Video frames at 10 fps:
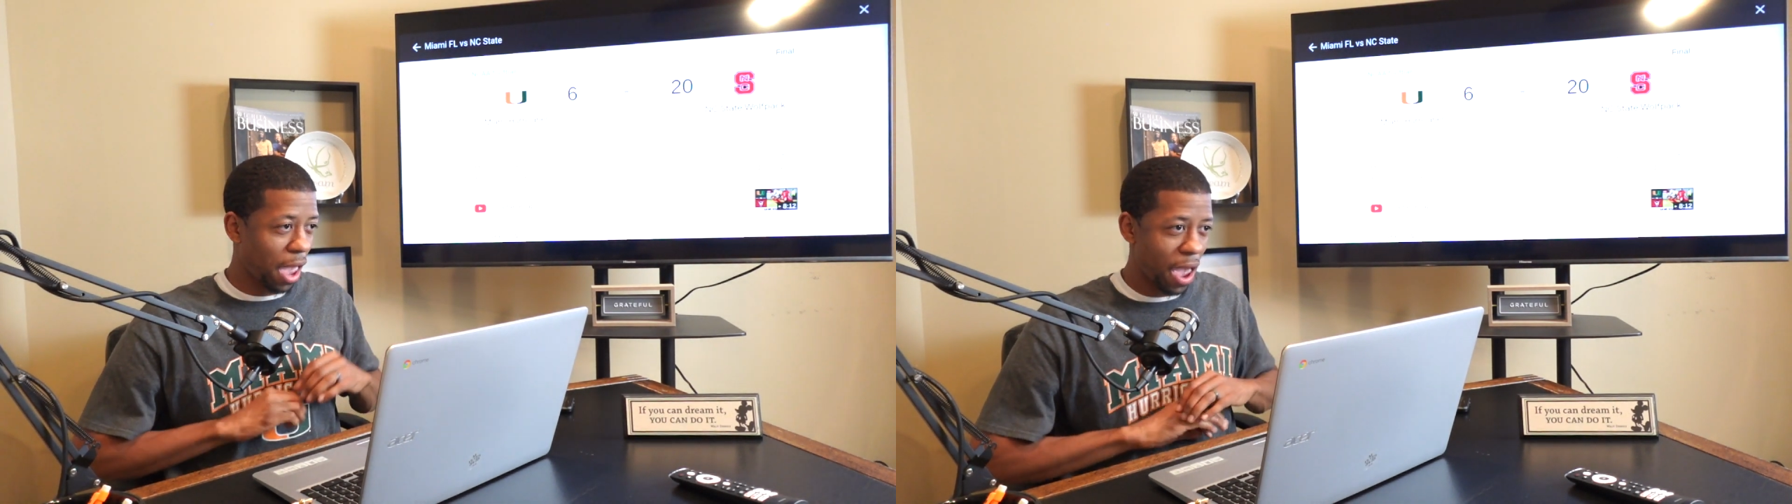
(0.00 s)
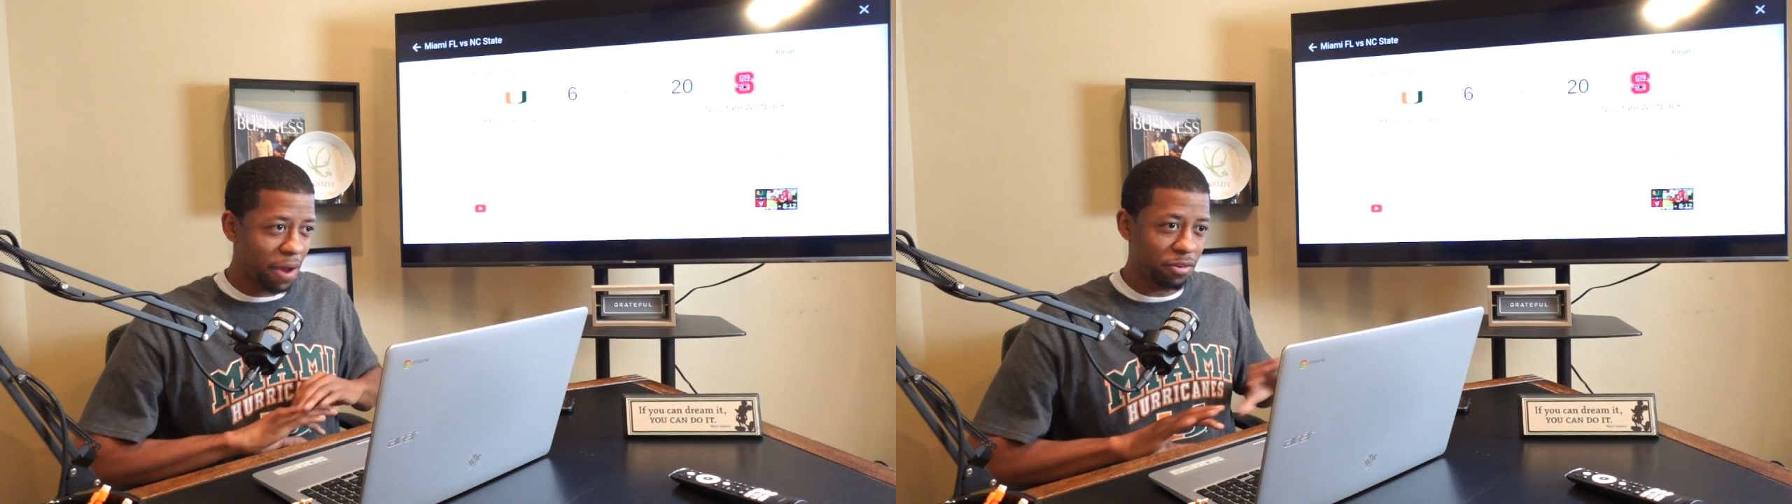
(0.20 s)

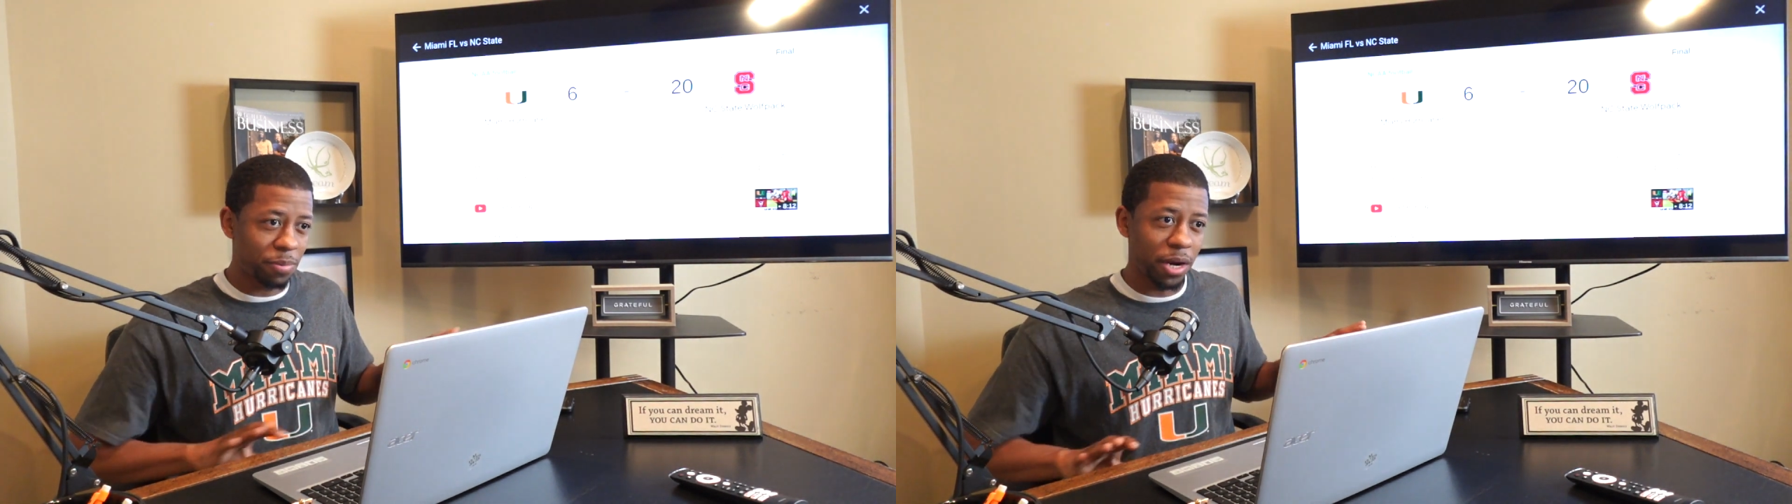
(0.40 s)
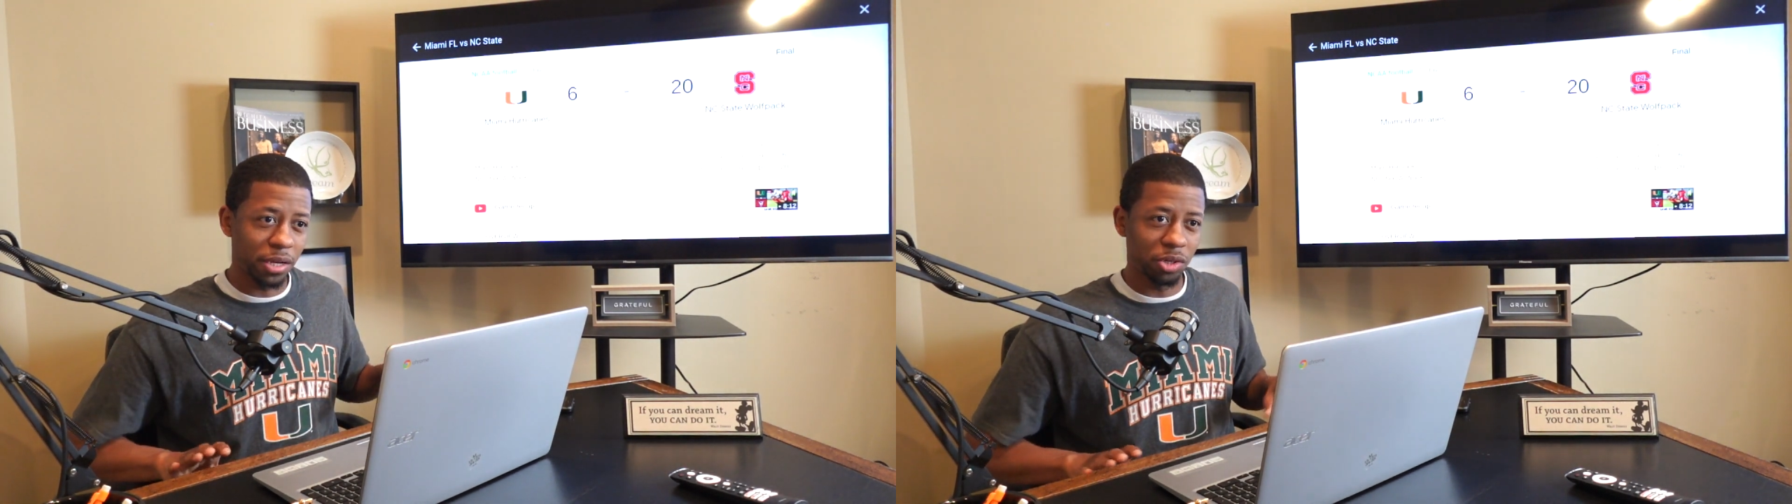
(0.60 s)

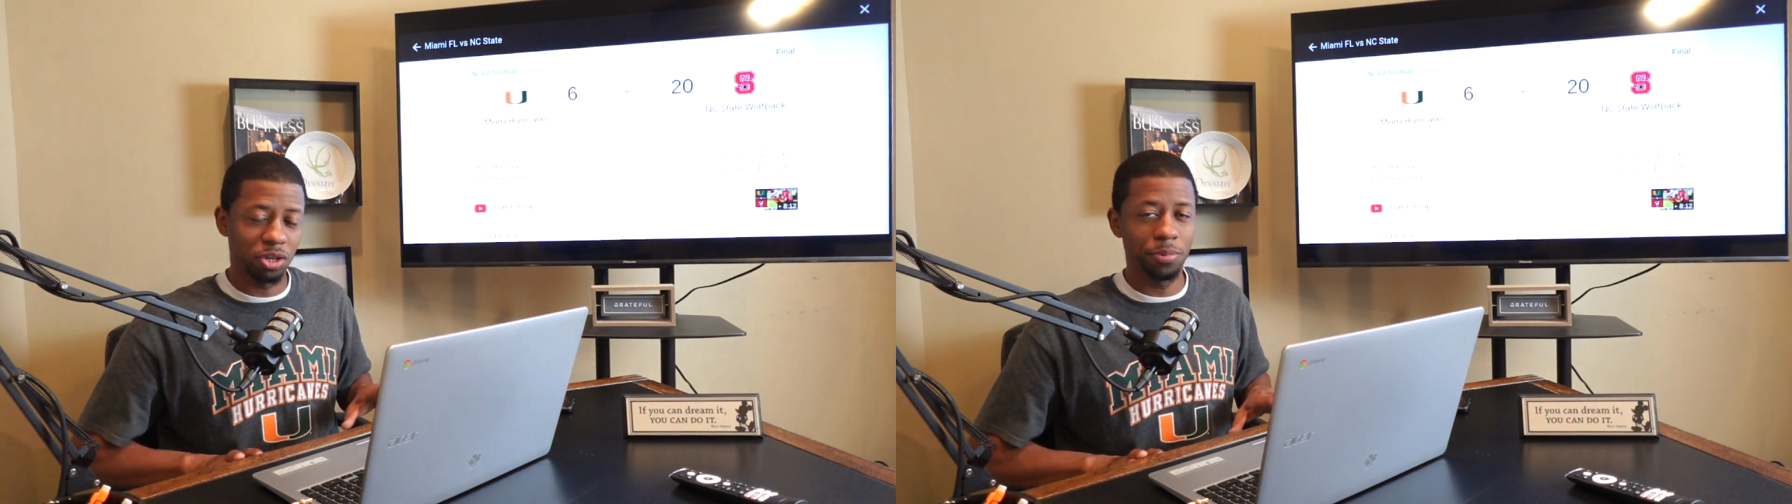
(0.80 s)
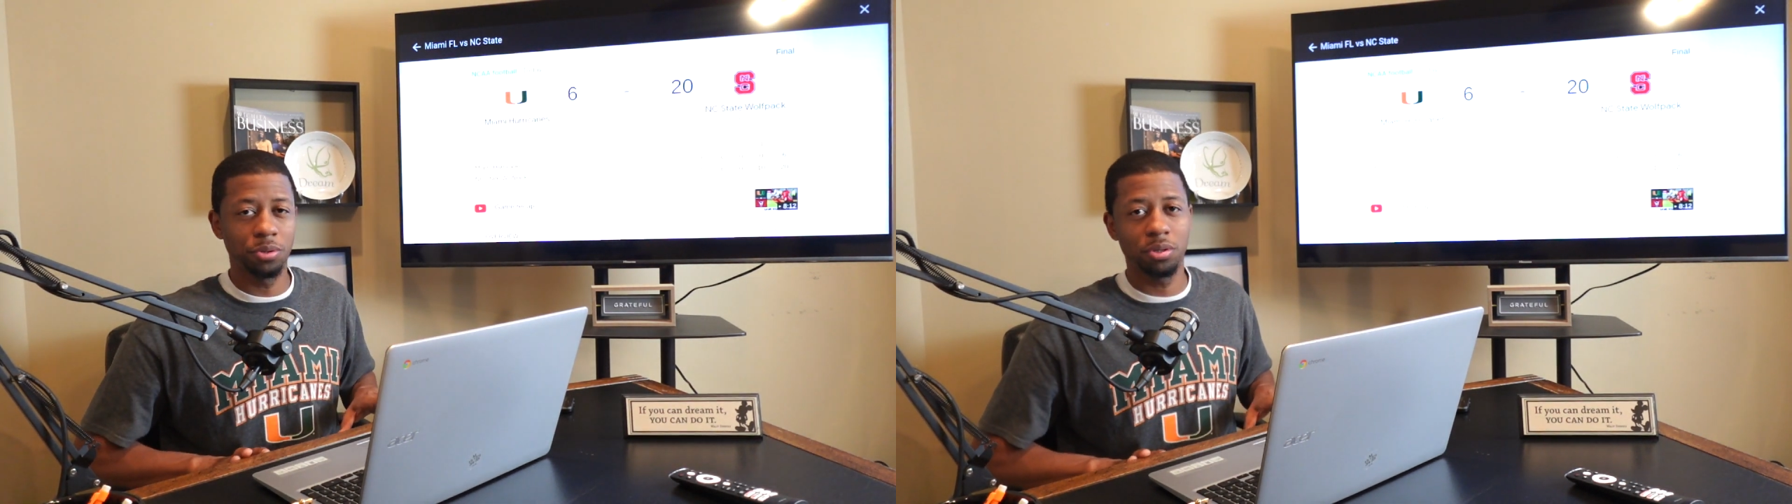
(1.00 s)
Everybody
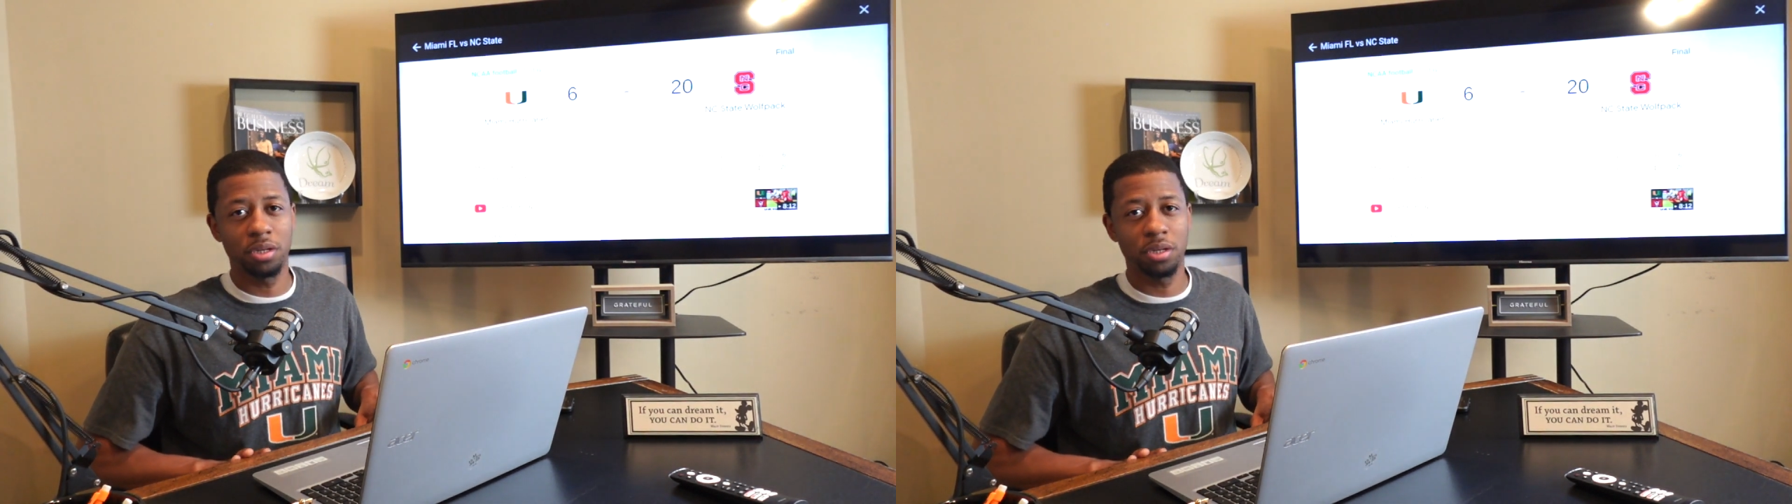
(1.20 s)
contributes to the